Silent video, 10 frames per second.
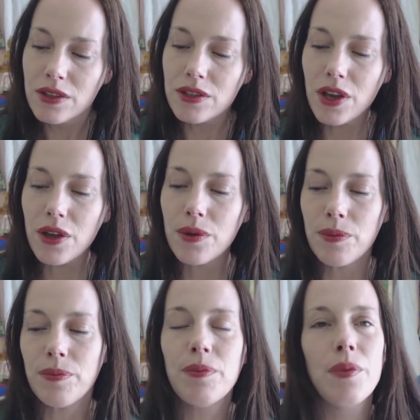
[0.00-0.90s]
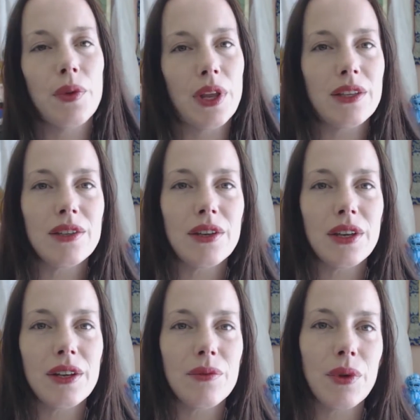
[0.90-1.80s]
So let's look
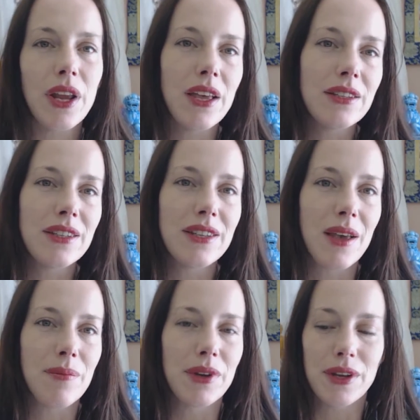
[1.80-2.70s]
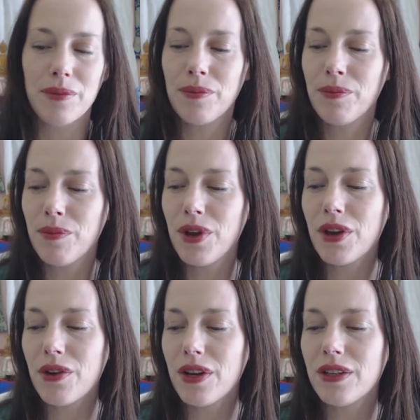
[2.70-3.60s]
at what else is happening.
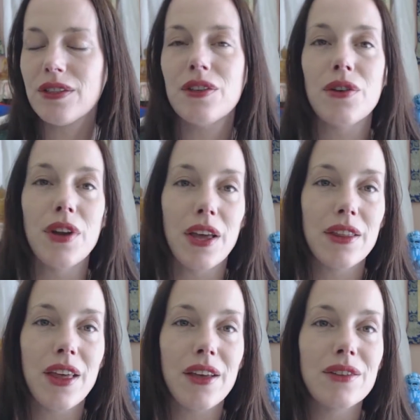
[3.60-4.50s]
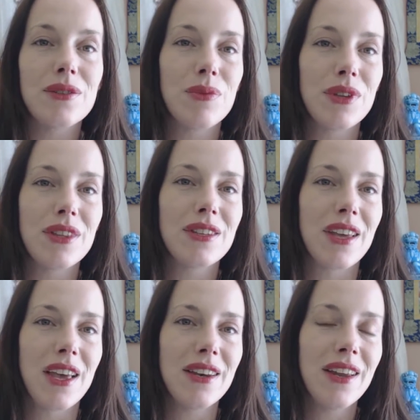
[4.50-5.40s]
Mercury is in your 9th house with the
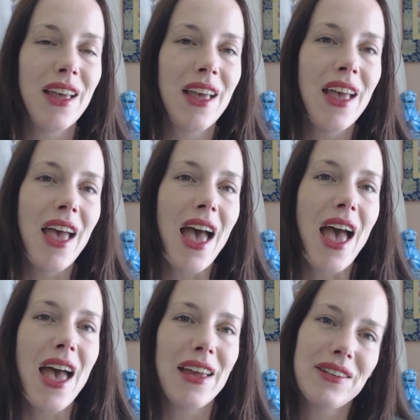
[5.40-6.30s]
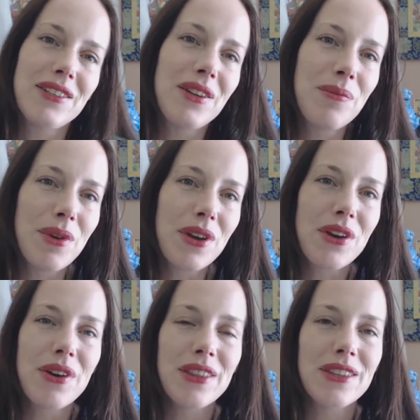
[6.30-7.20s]
Sun. And so
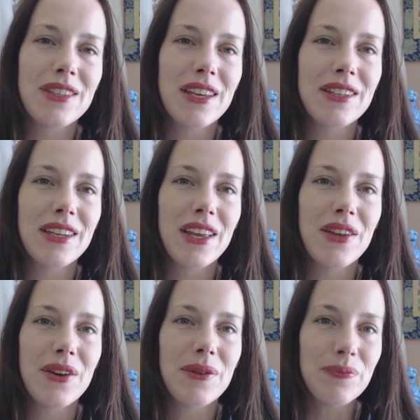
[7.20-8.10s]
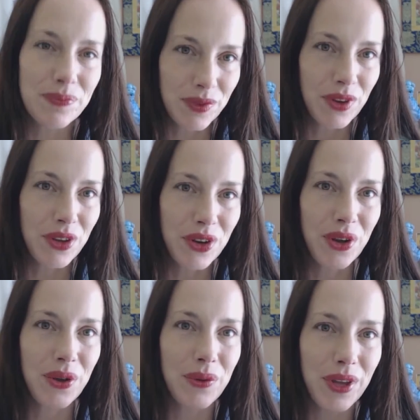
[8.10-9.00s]
Mercury and the Sun together, you
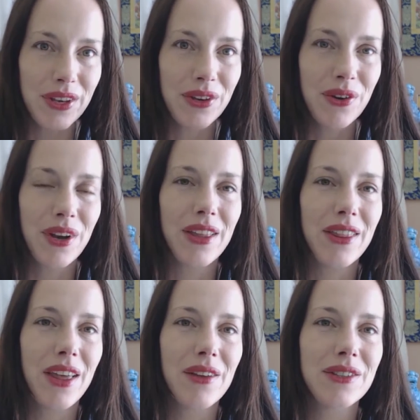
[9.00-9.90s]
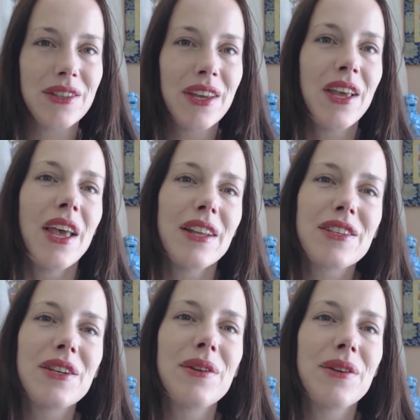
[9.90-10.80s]
know, in your 9th house, it's
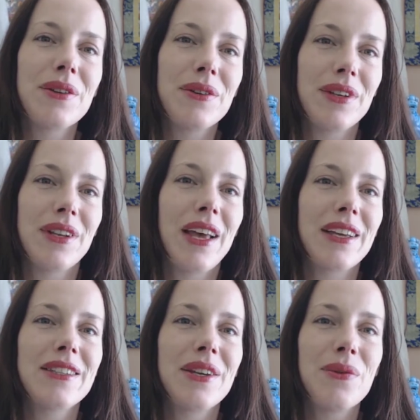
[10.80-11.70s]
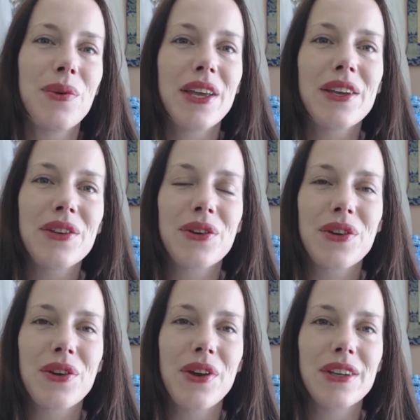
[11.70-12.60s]
going to, like I said, awaken your
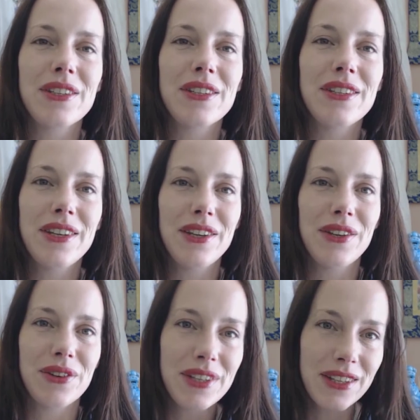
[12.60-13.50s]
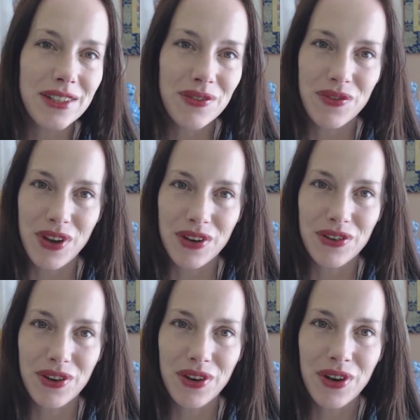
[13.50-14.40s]
curiosity, your sense of
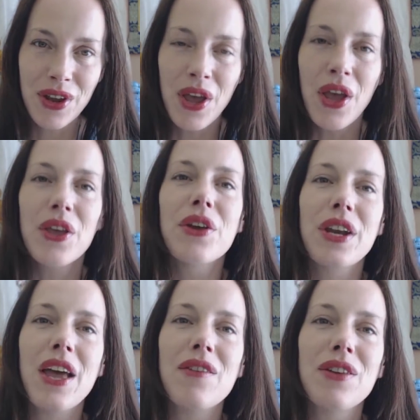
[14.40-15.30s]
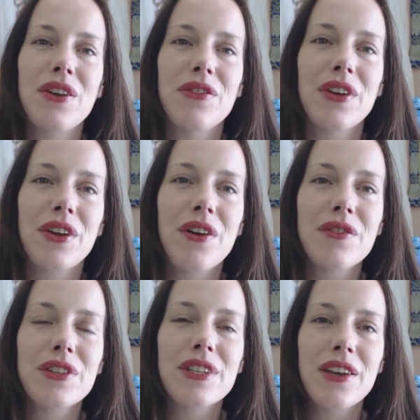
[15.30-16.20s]
adventure. You're going to have a lot of
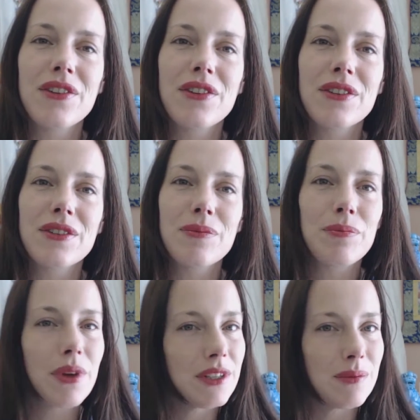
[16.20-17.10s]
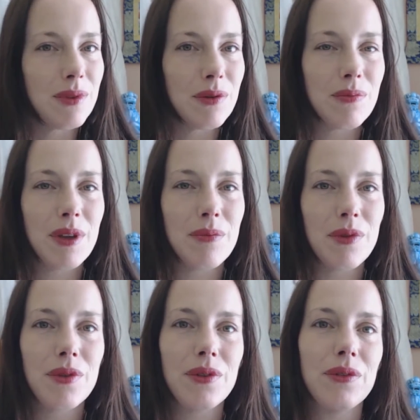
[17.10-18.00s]
conversations, possibly with
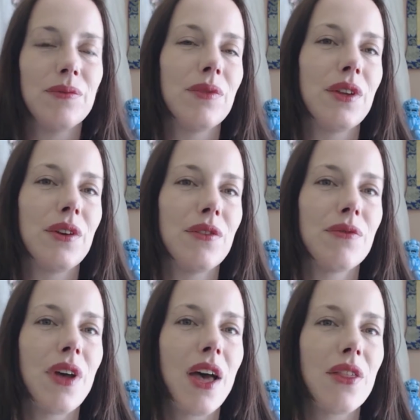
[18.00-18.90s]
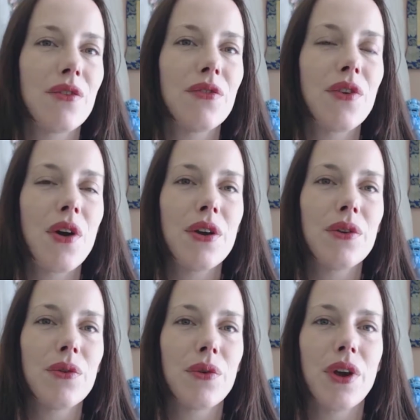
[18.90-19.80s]
people that are either
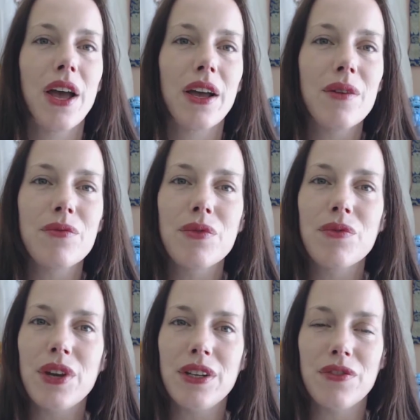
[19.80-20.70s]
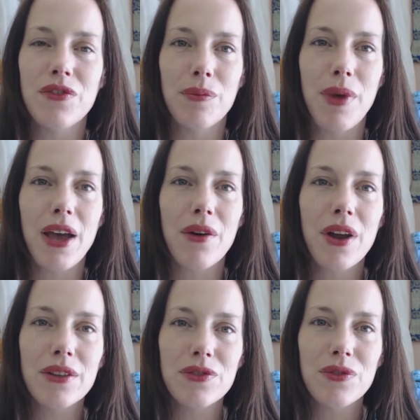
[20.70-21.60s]
foreign or come from very different
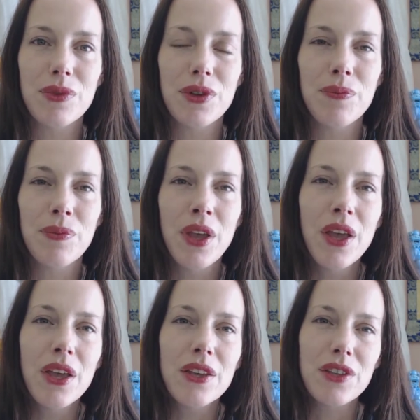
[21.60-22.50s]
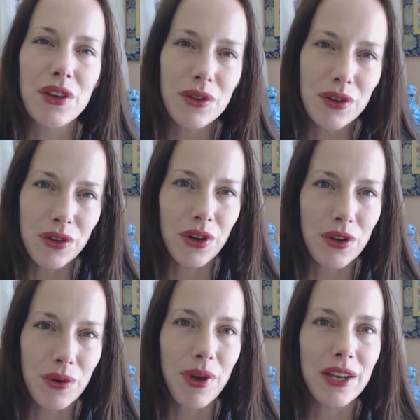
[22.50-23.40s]
backgrounds from you. So, you know,
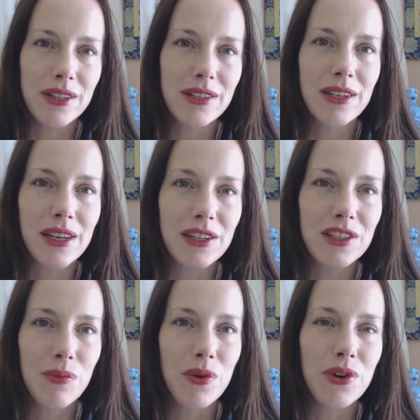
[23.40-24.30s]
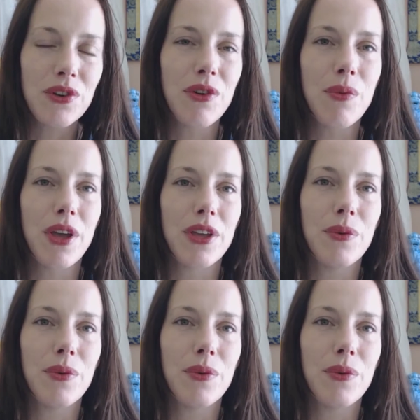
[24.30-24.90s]
your mind is in an exploratory way.